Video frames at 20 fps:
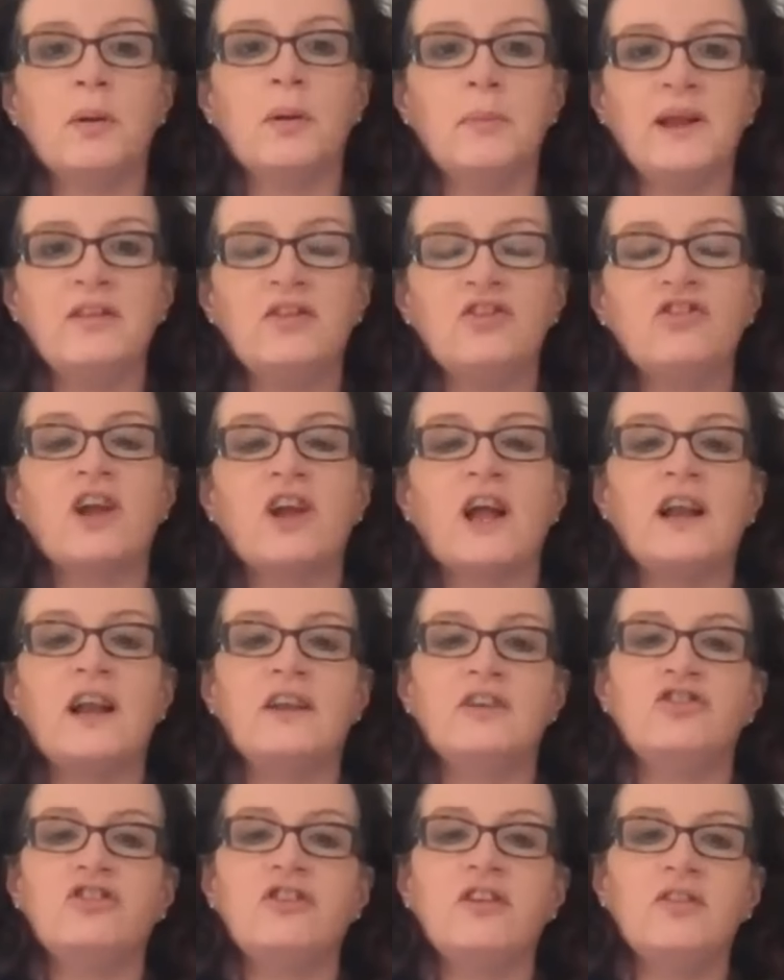Mermaids
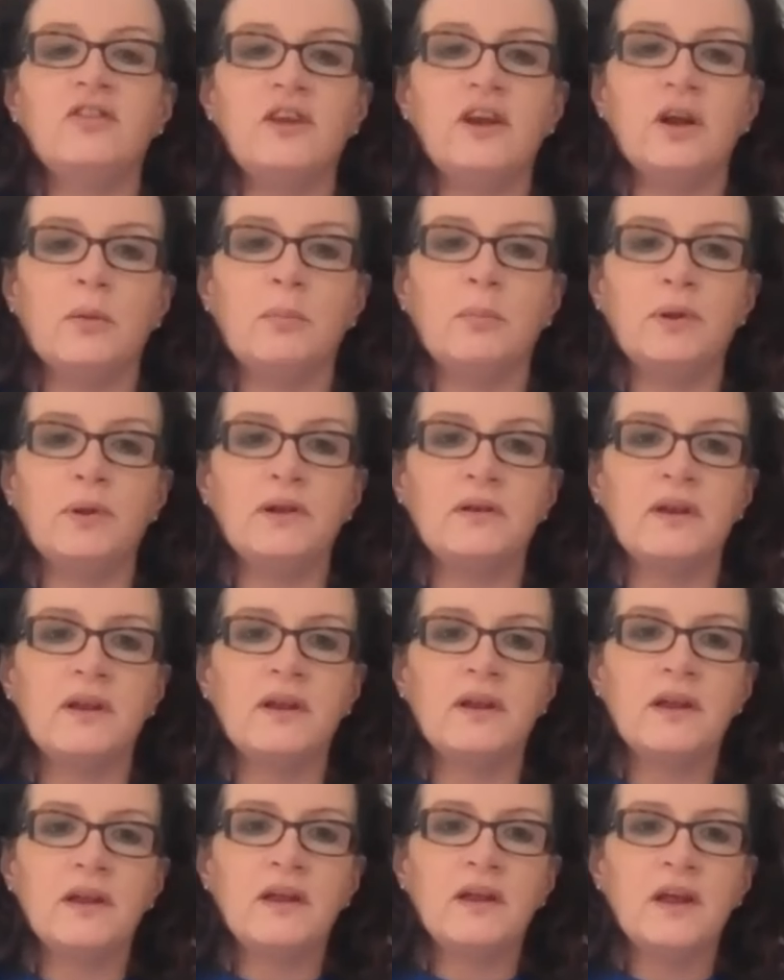Challenge this year, but
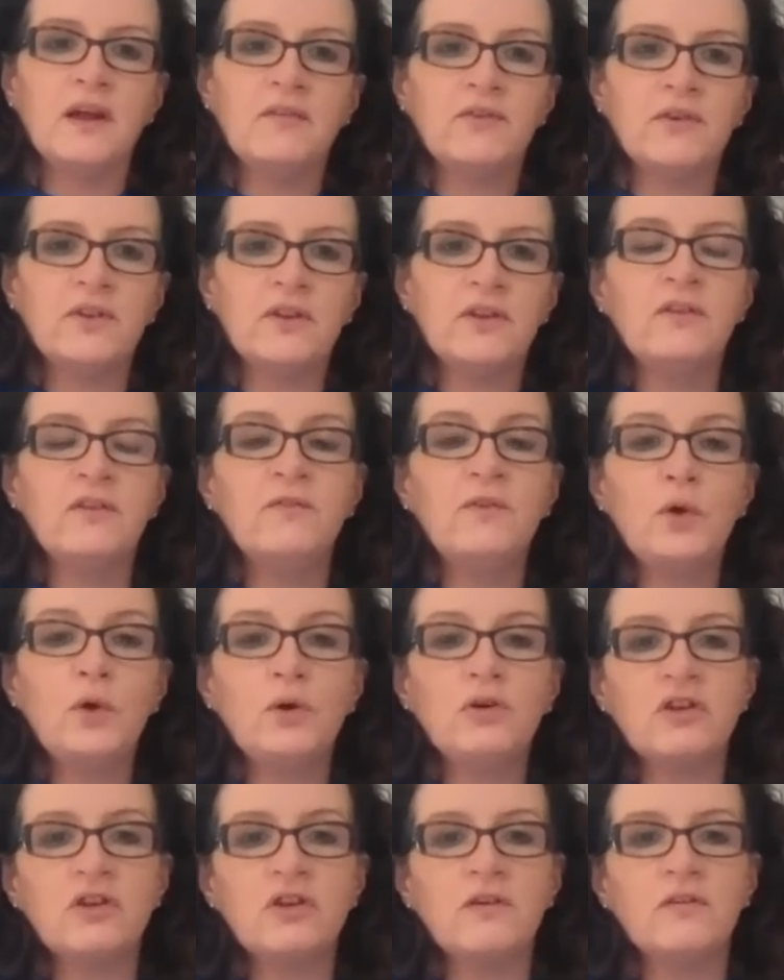for the
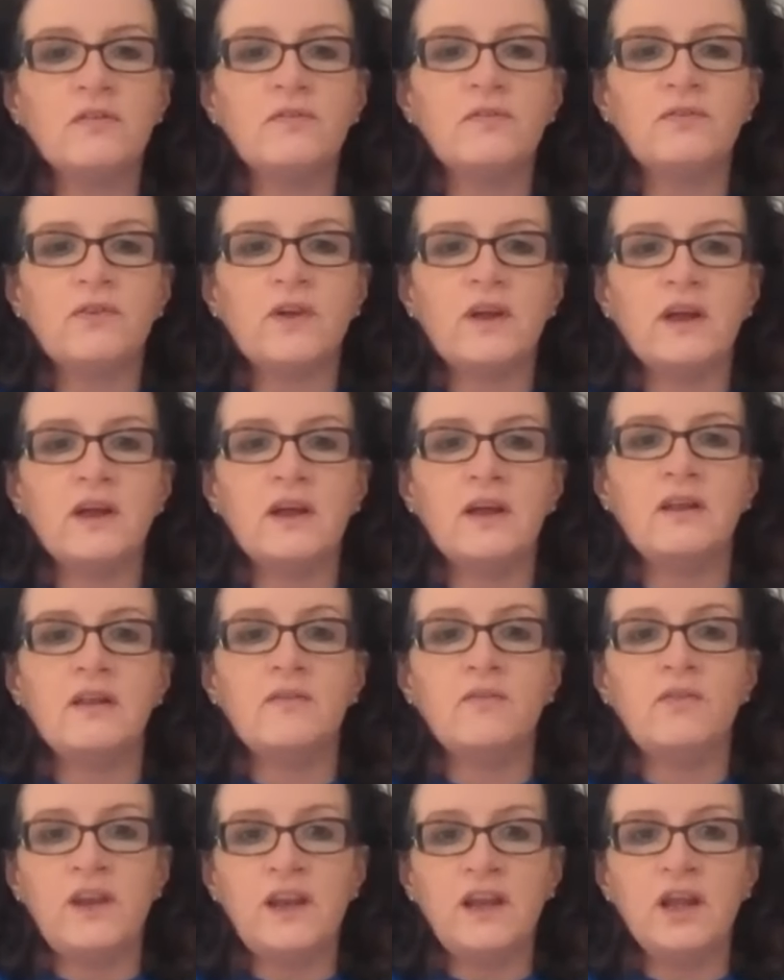viewers of the
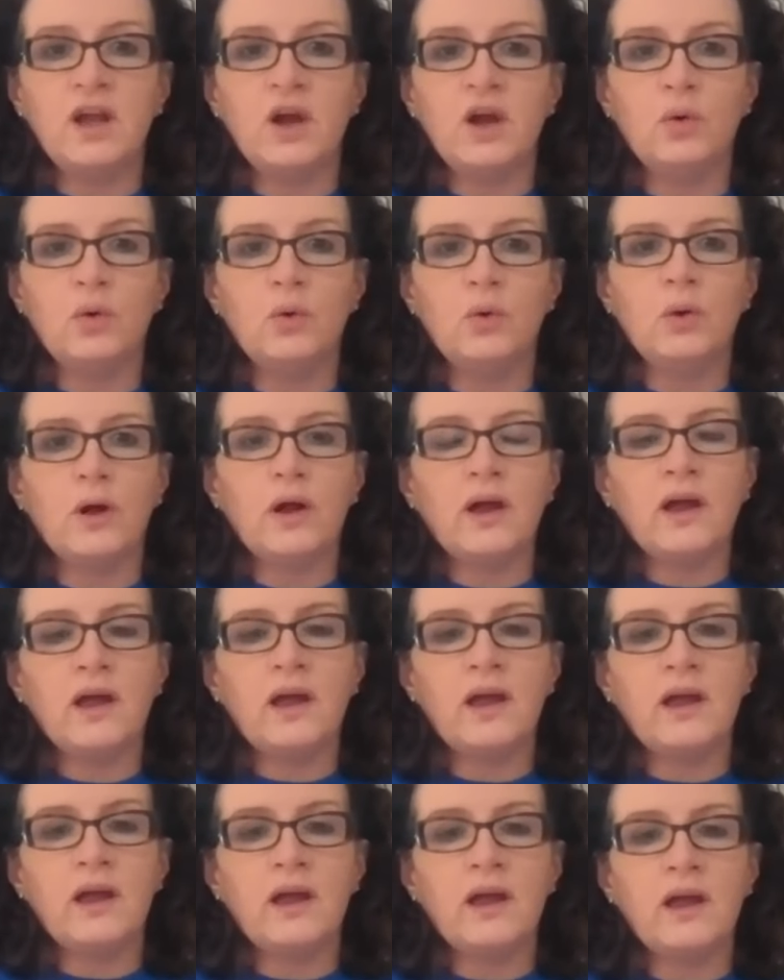video
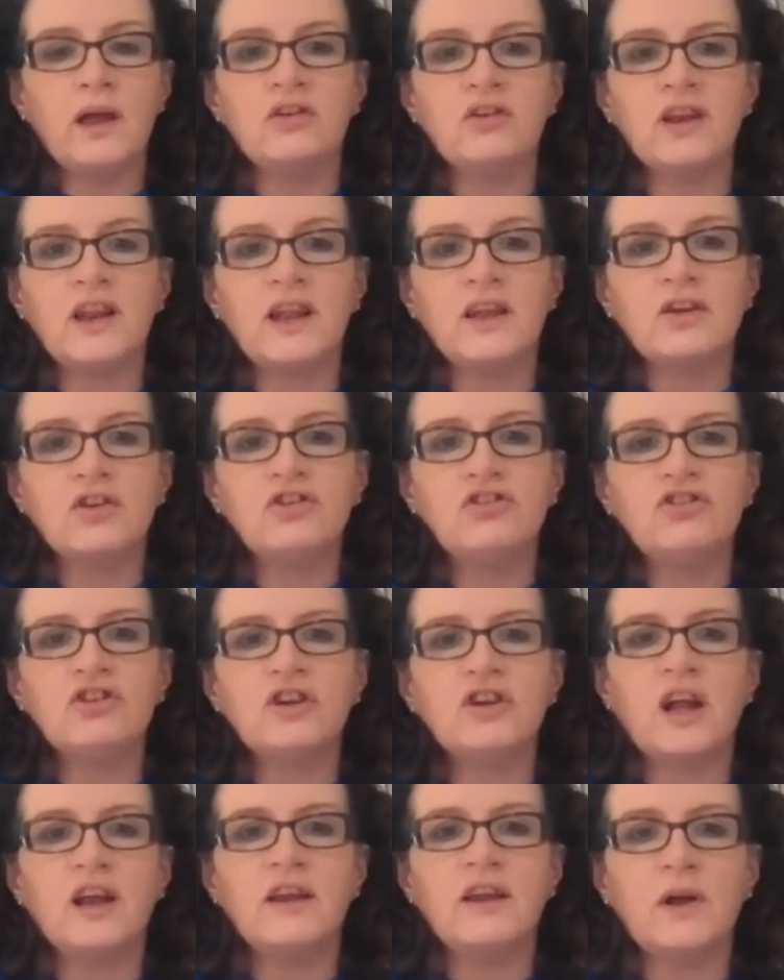here today, could
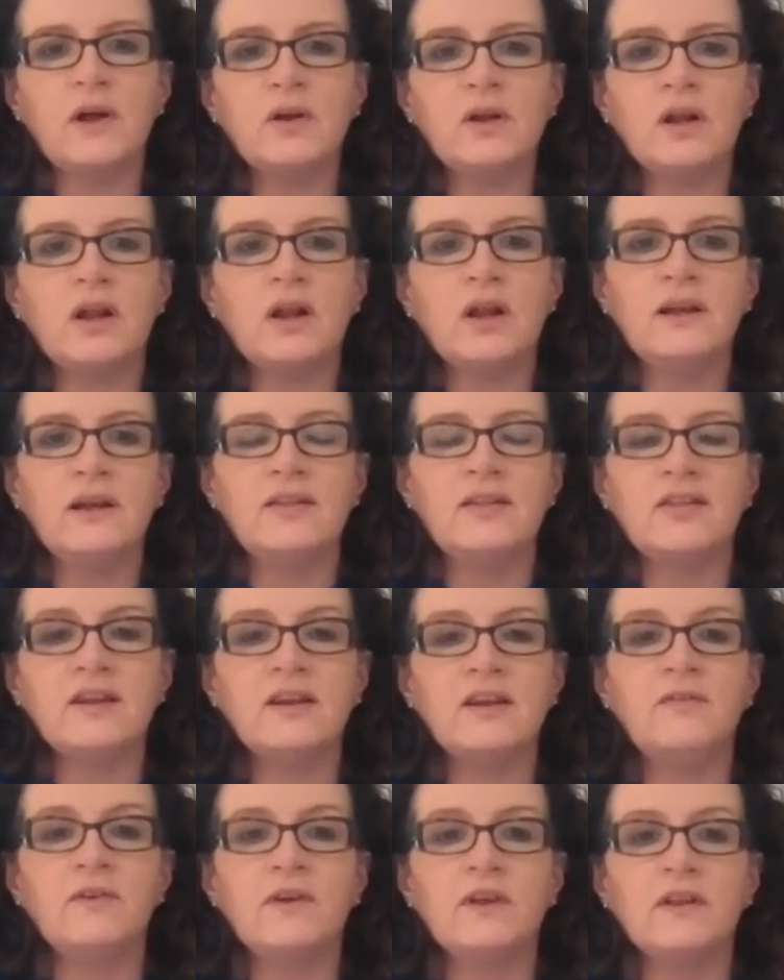you kind of outline the
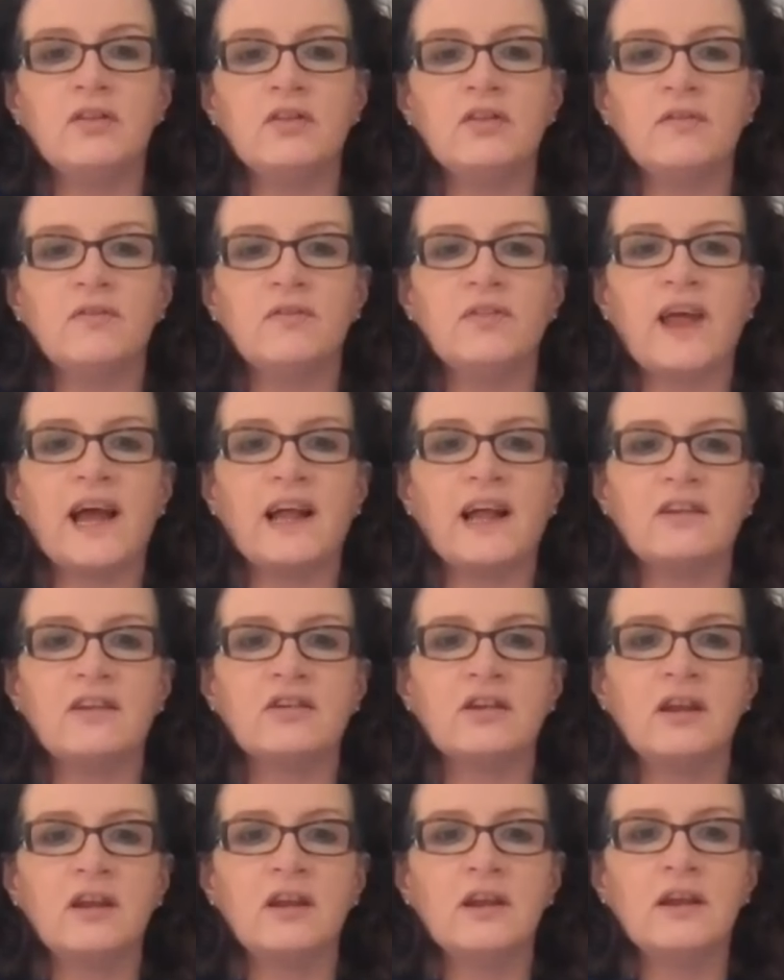significance of
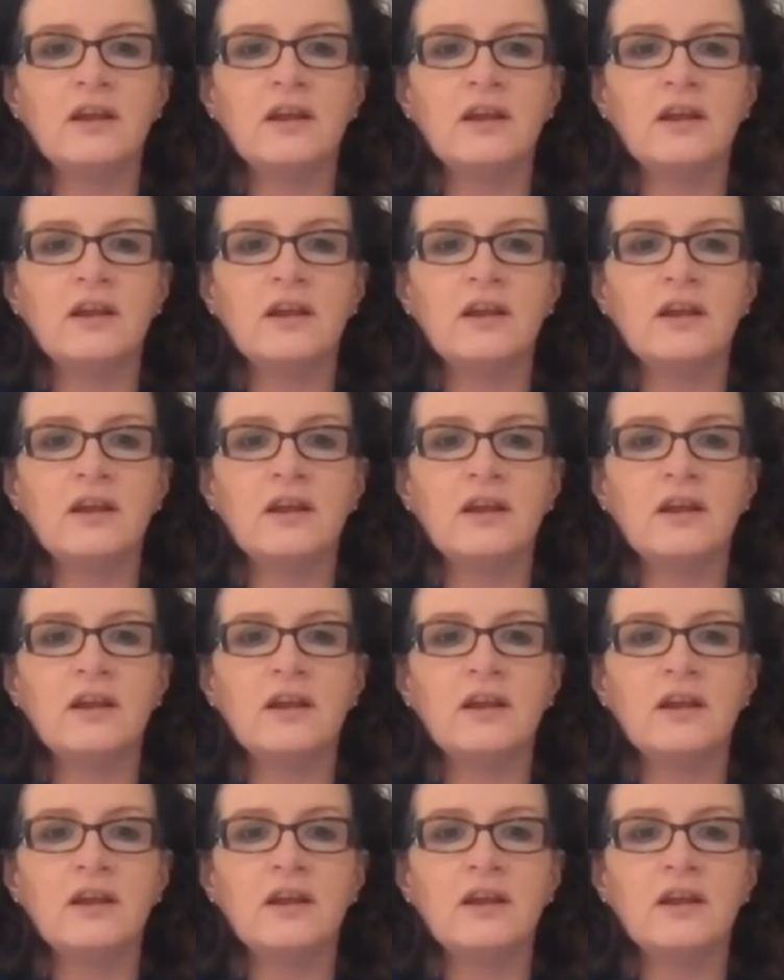that,